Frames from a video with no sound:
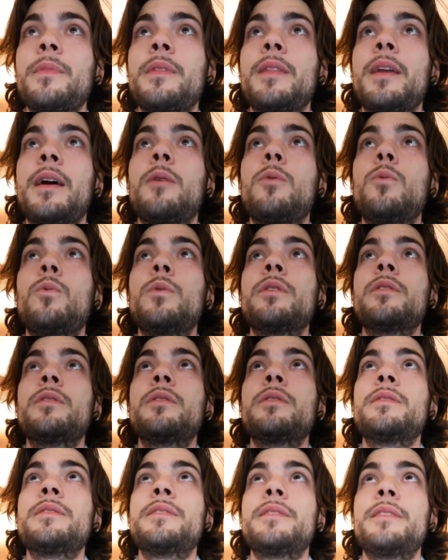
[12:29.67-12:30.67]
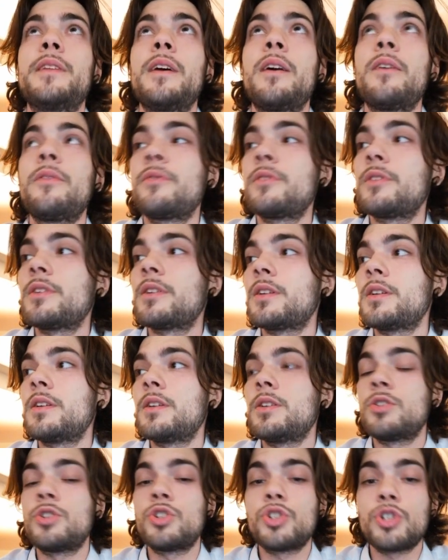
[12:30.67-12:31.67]
that will
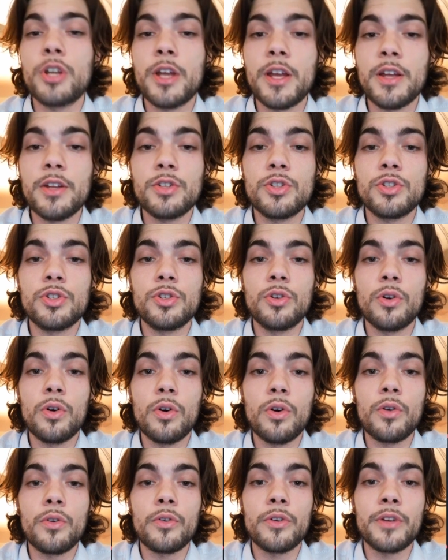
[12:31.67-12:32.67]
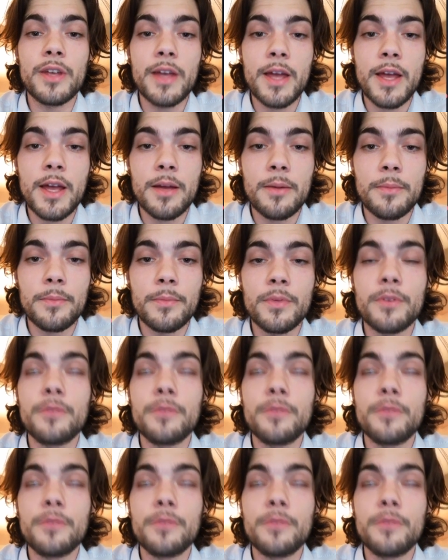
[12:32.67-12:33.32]
definitely change your game.